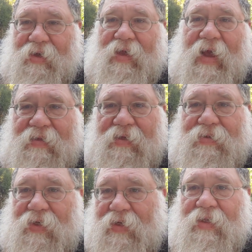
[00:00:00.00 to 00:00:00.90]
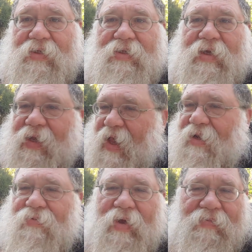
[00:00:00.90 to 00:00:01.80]
he had these yichidus, and again,
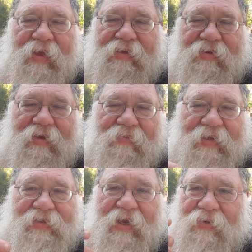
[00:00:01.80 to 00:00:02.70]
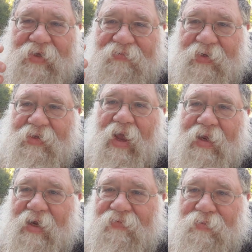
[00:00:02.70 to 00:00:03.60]
I'm not I'm not saying it was every day
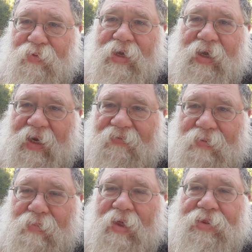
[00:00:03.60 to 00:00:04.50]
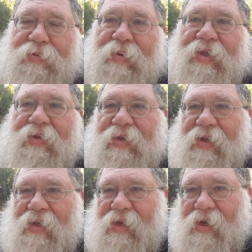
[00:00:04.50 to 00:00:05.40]
and every week and every month, but
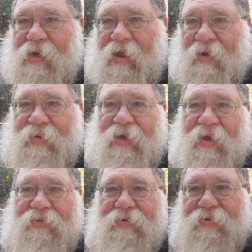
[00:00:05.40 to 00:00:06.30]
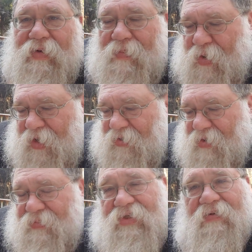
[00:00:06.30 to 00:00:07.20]
how many other uh,
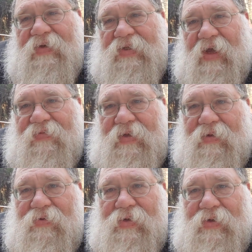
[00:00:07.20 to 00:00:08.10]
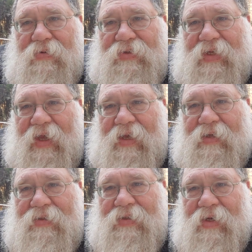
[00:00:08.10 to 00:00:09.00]
770 during those
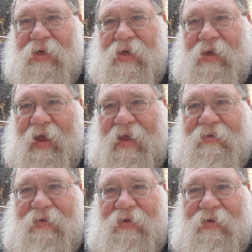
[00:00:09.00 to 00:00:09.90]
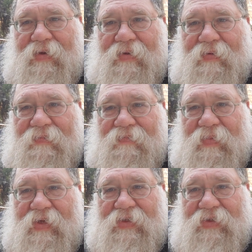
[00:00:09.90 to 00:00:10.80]
days had
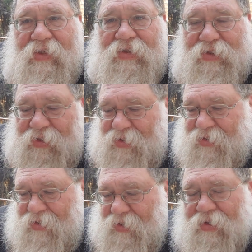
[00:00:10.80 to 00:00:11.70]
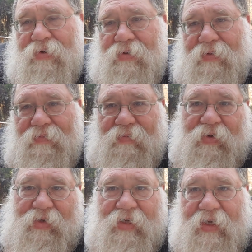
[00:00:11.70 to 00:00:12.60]
um, such uh, occur, you
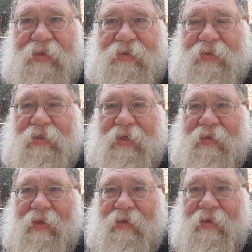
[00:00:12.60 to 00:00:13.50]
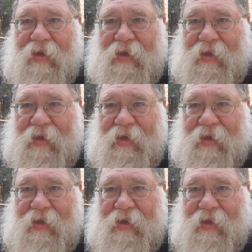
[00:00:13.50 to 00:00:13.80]
know yichidus in and and